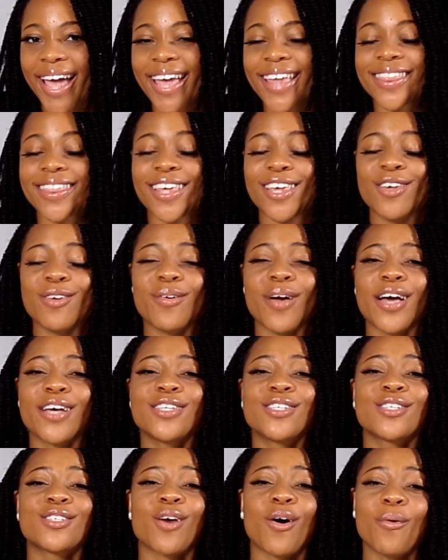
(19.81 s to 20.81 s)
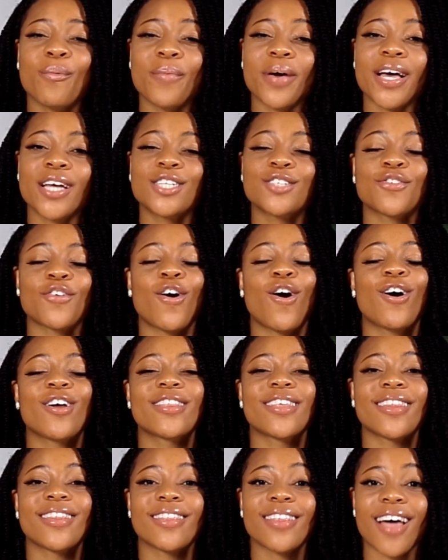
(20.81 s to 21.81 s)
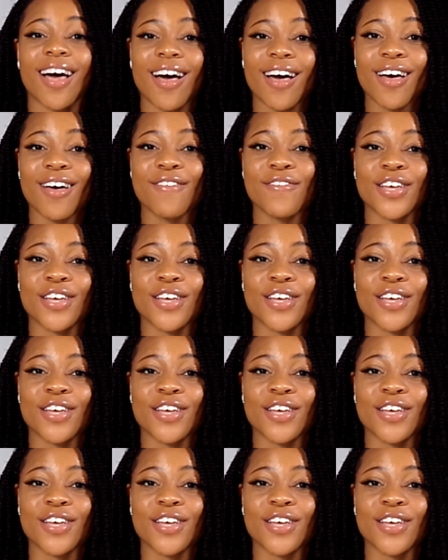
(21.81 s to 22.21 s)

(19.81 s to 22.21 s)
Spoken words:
And thank you guys so much for all the love